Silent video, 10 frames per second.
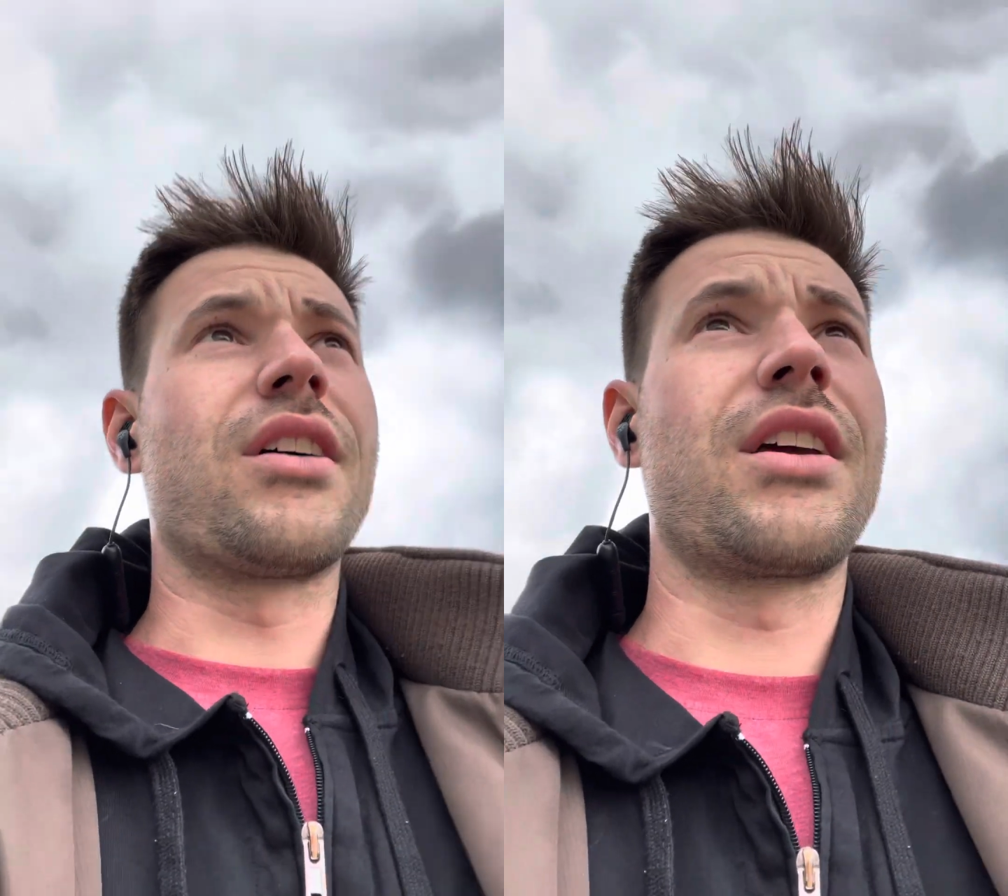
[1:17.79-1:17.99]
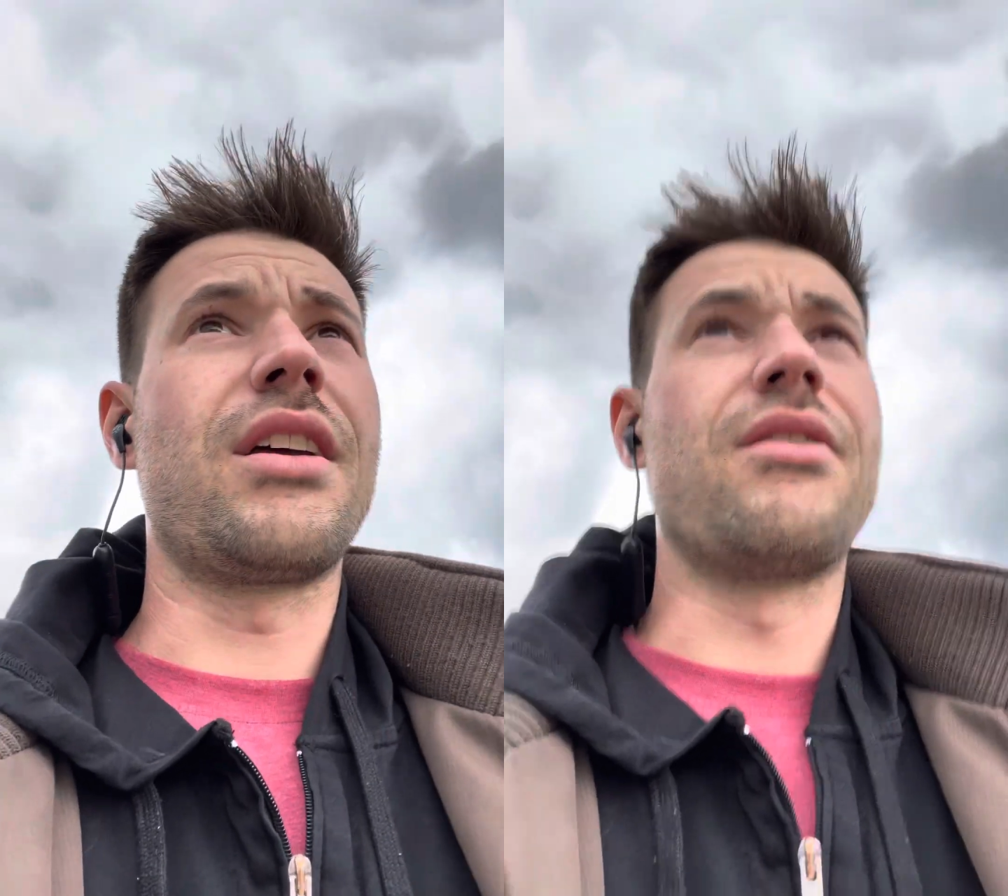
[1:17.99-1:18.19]

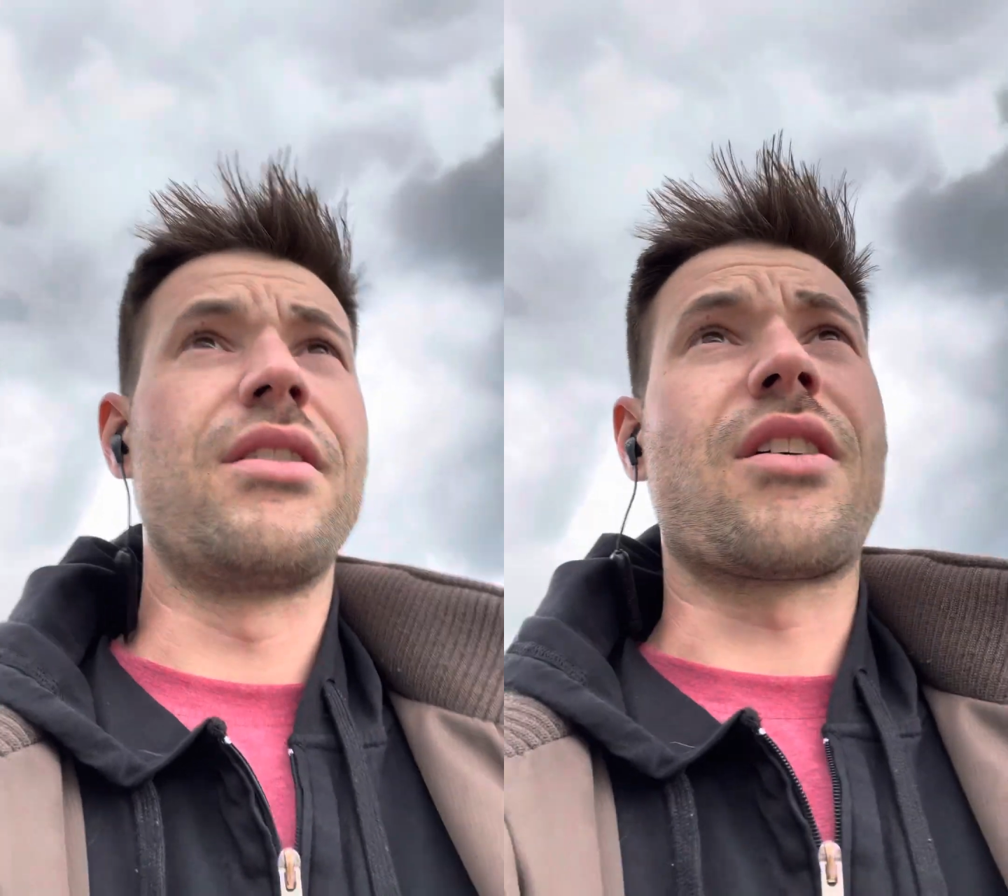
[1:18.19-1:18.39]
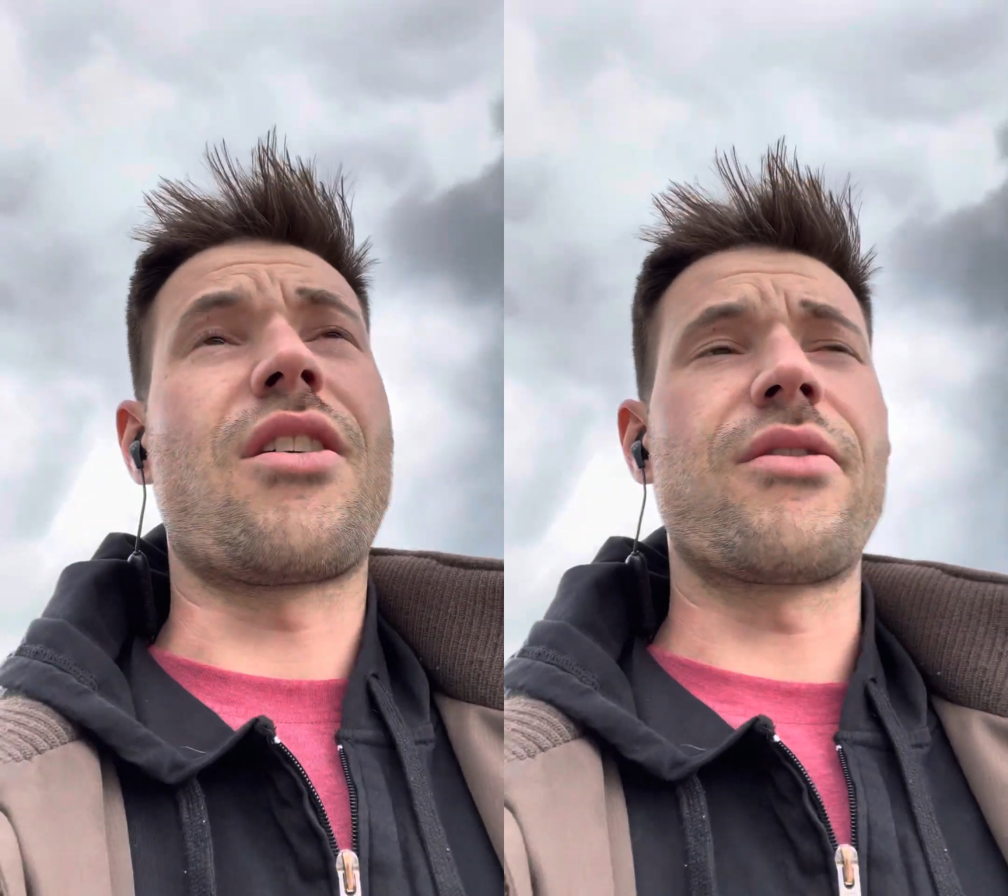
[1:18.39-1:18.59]
get
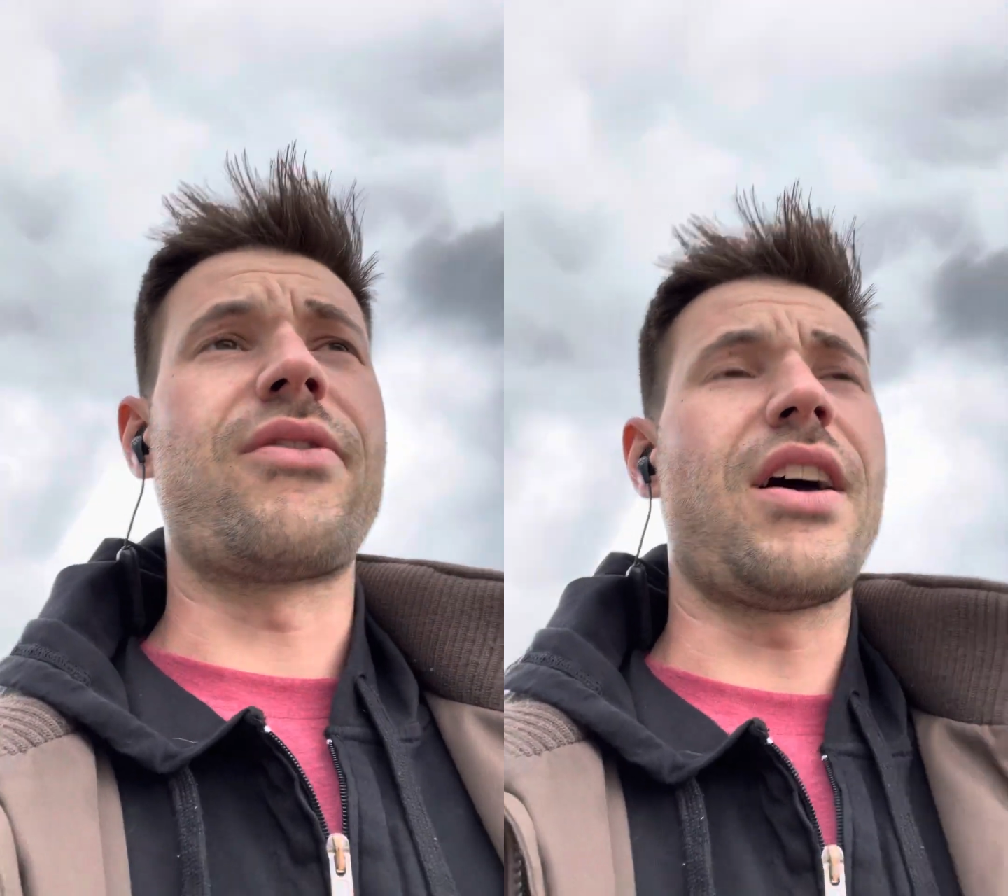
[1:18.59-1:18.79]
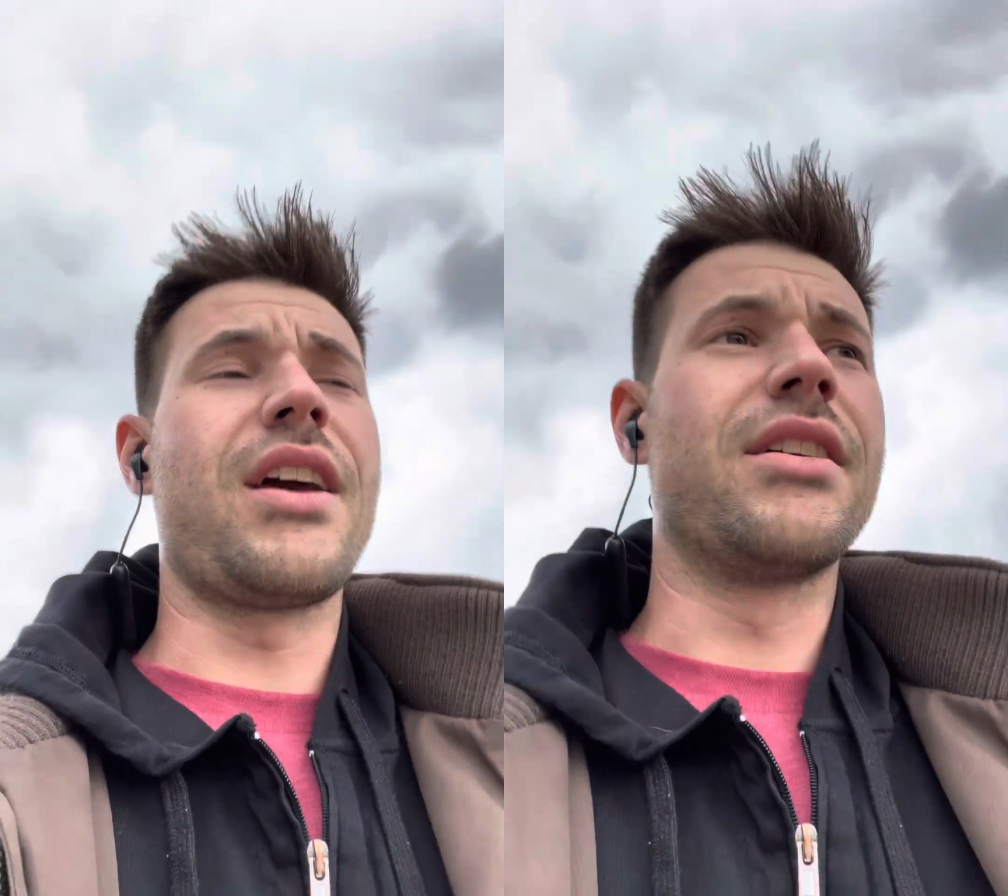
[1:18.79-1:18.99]
the car
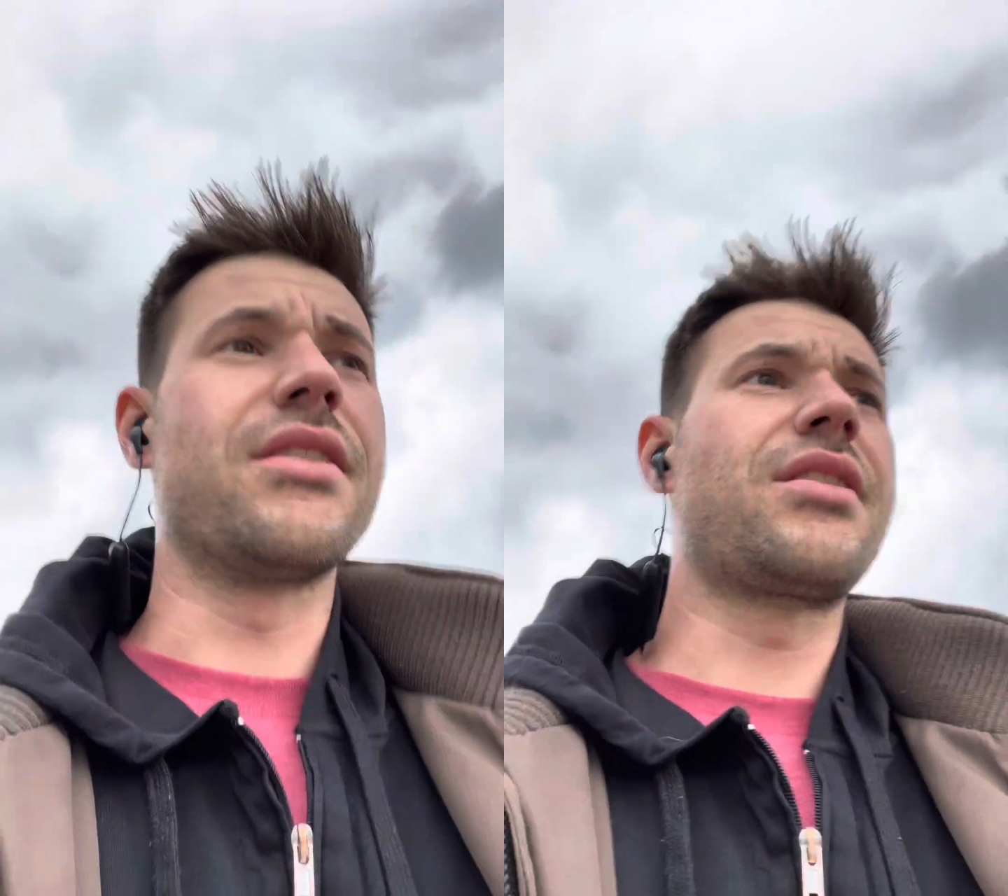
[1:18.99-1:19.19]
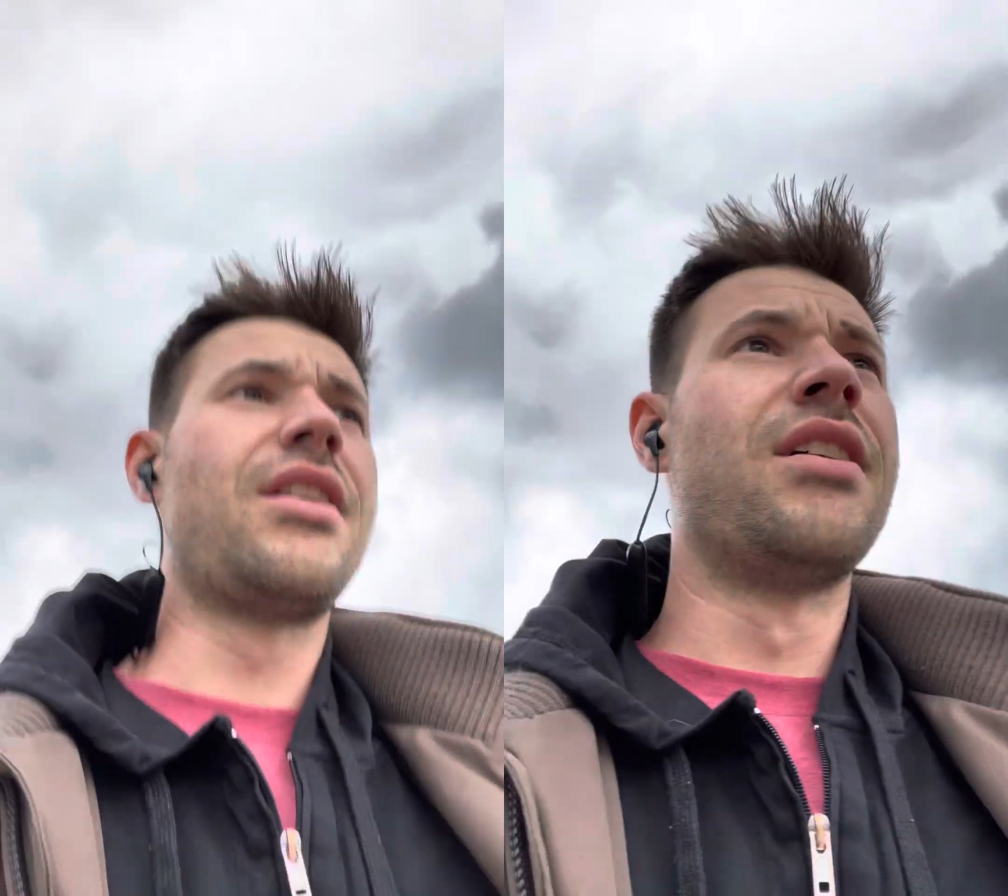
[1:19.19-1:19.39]
financed,